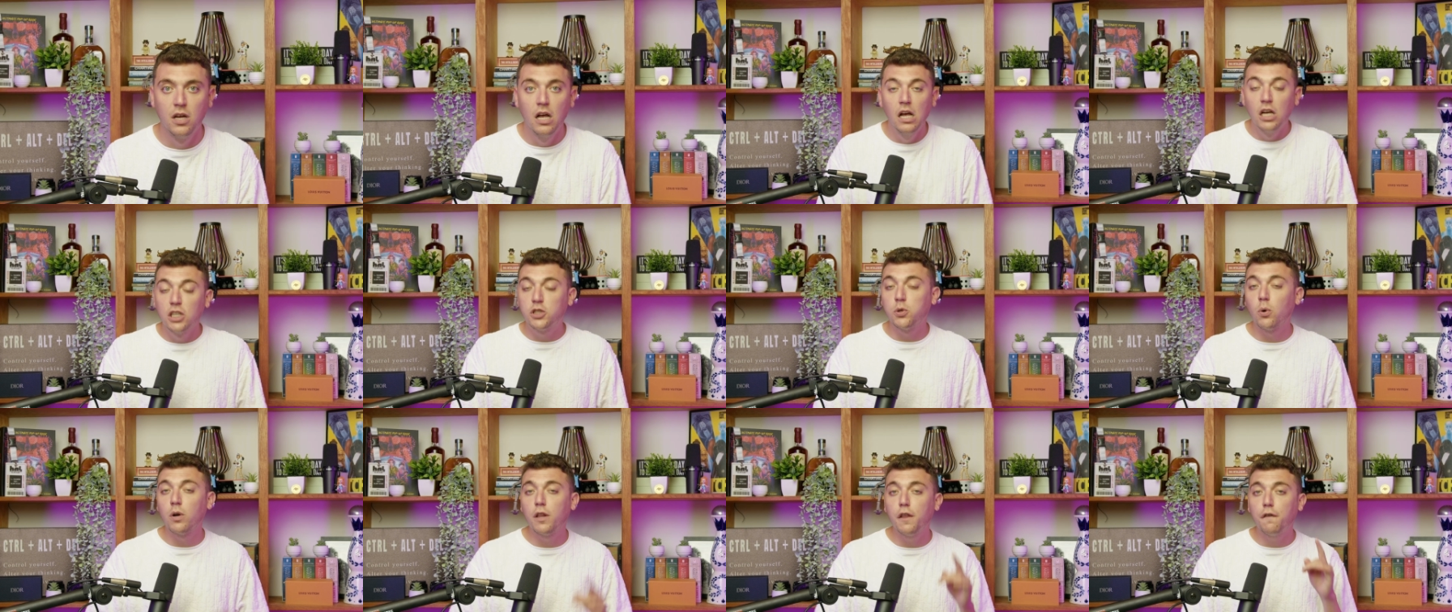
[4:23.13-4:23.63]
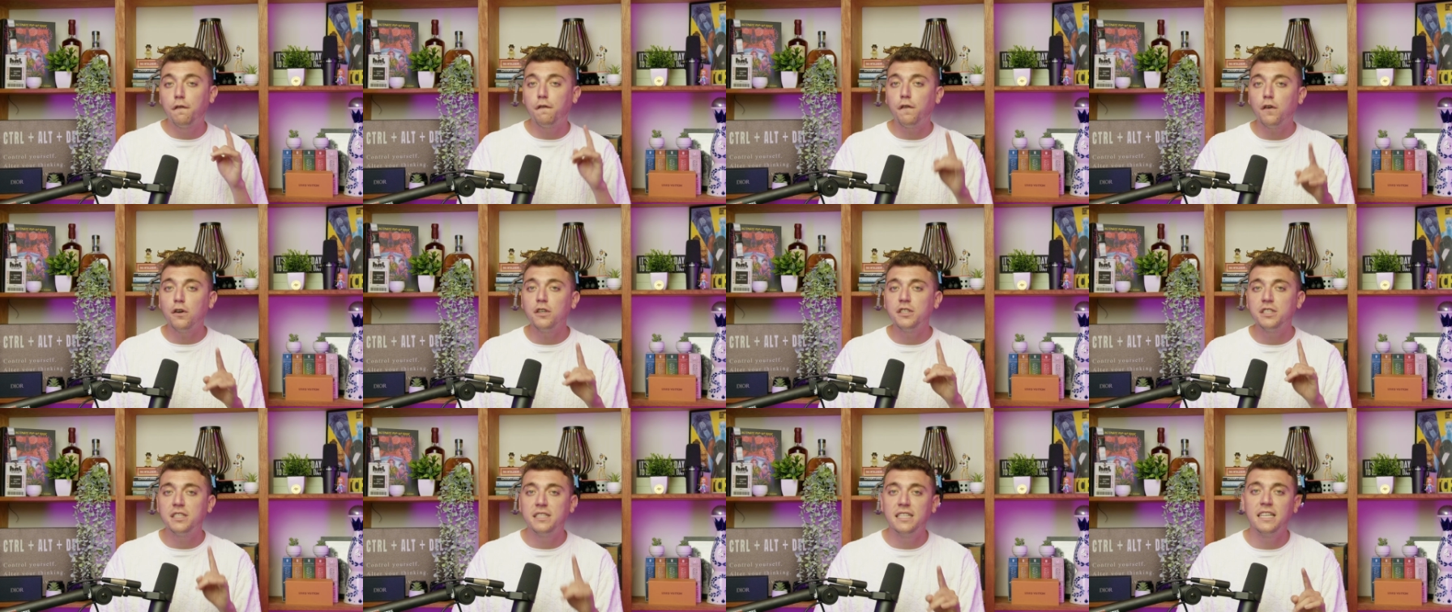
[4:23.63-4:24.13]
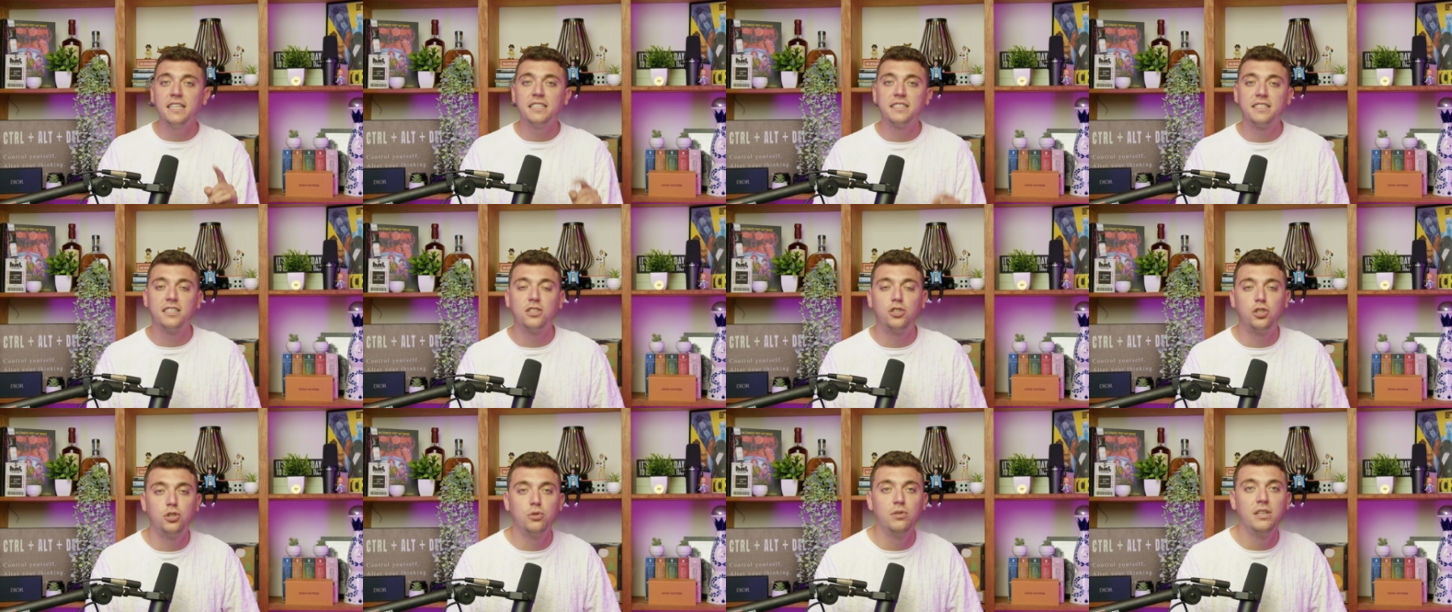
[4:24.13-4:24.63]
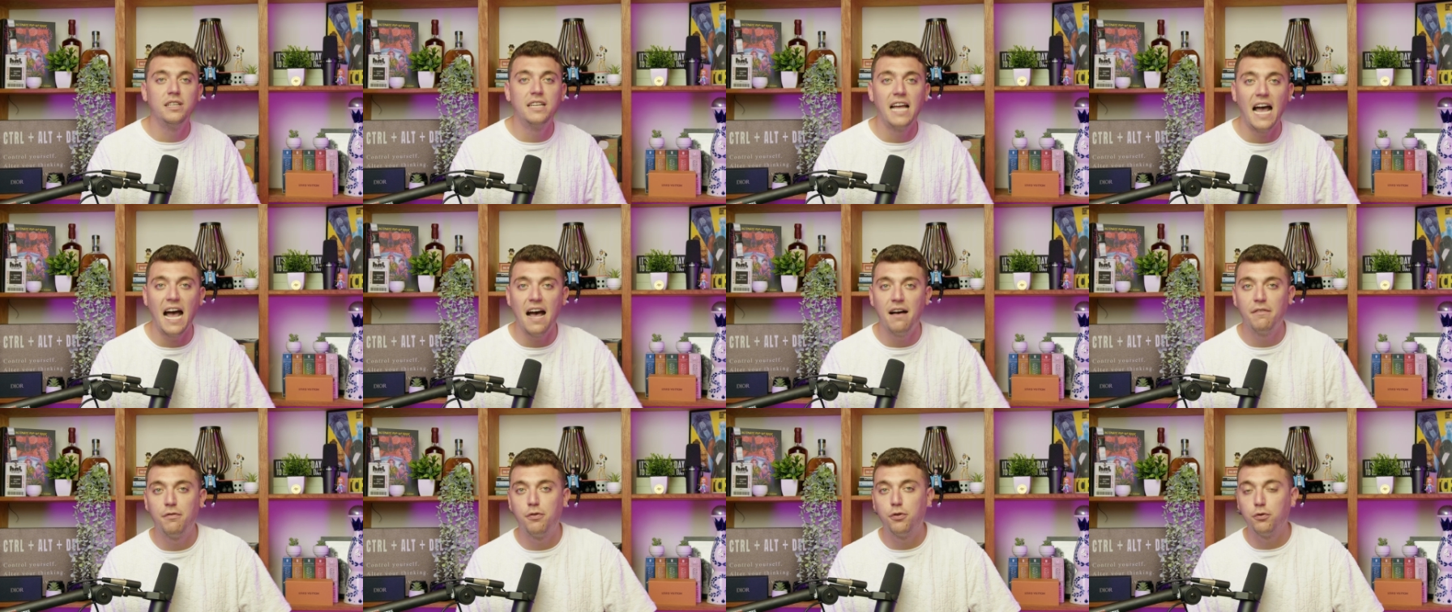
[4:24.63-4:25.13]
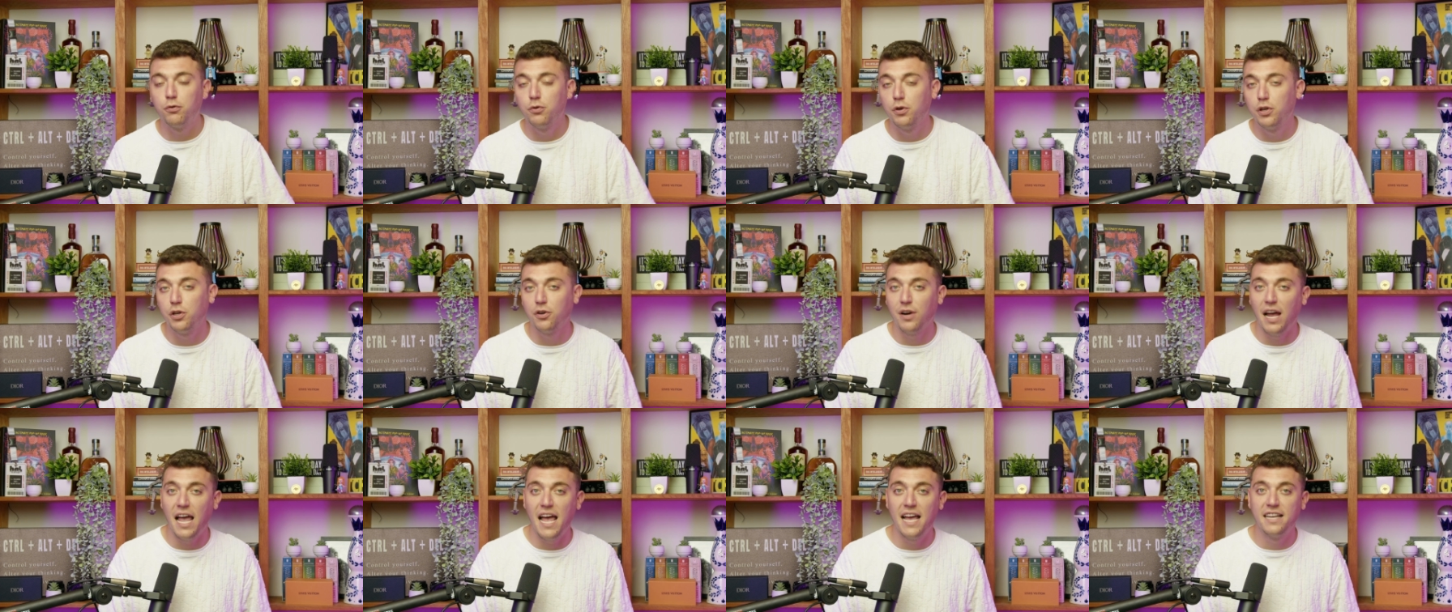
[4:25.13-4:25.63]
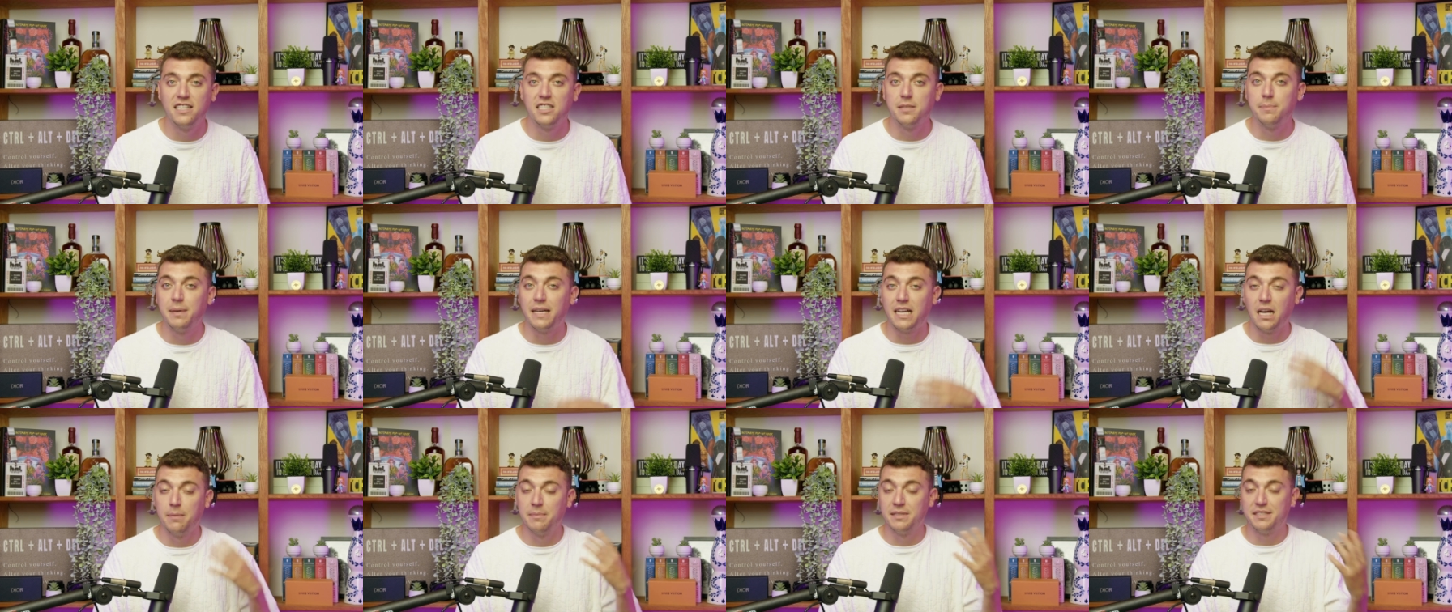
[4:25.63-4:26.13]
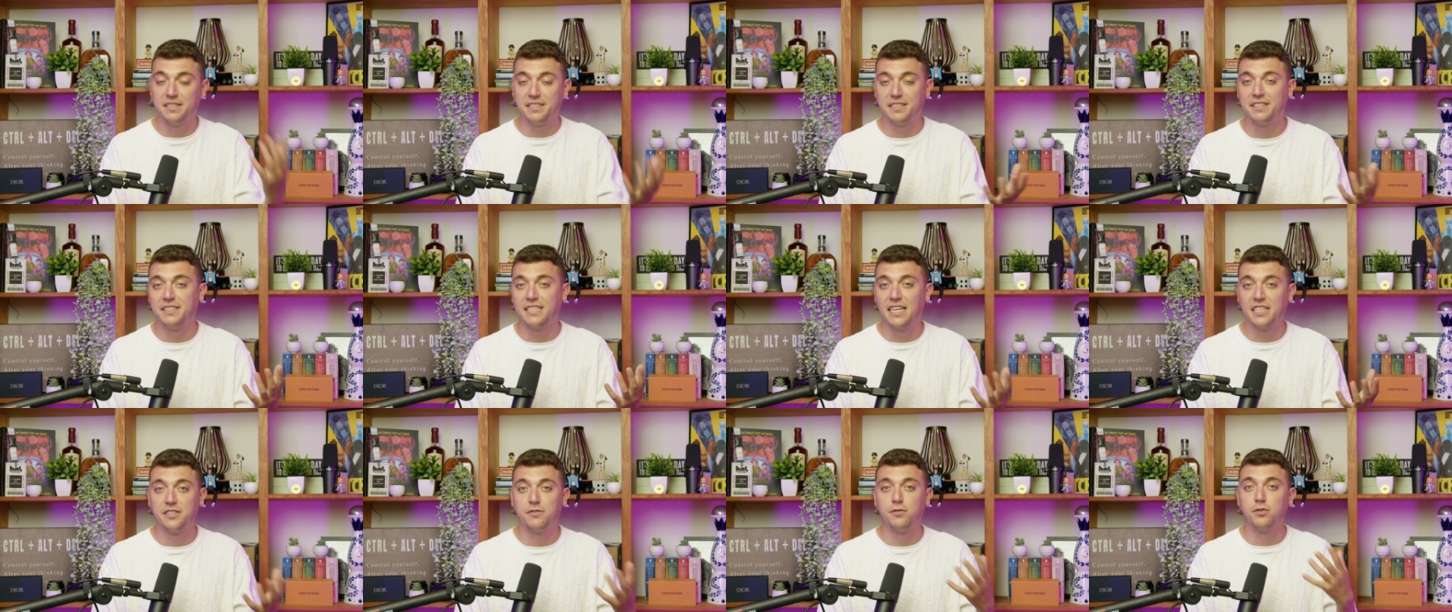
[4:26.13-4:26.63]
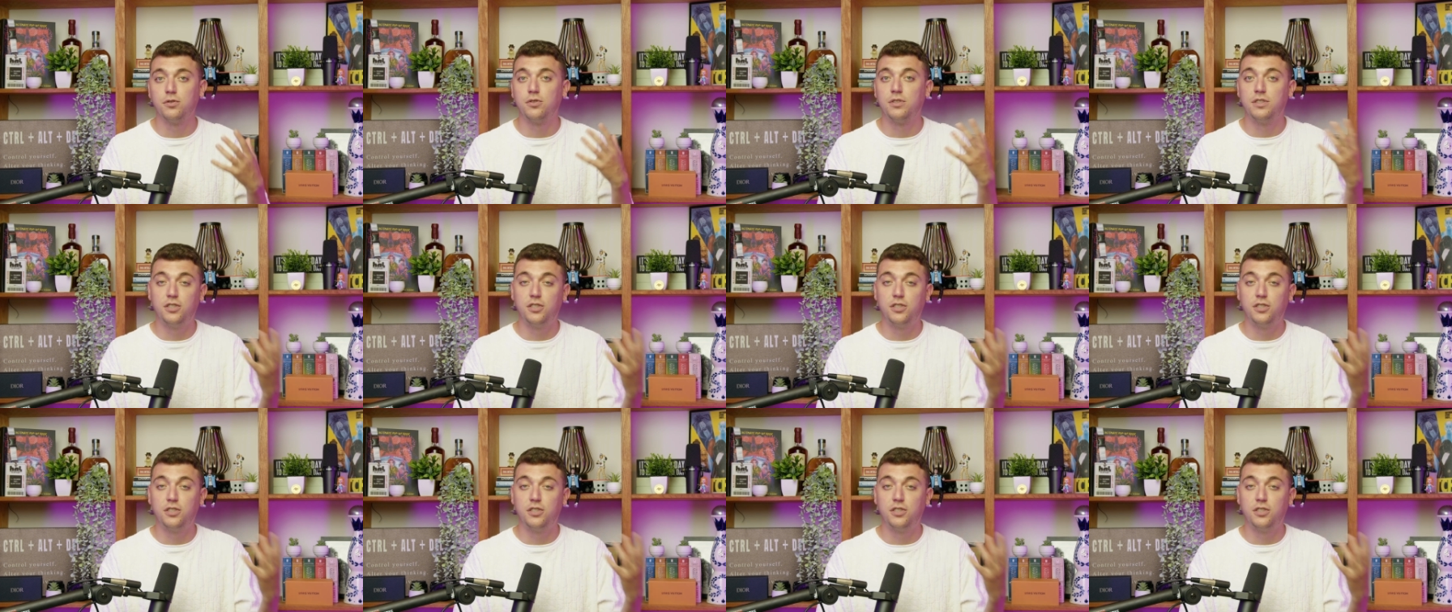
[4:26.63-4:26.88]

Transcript: So one of the first things that you need to have through your head to become a successful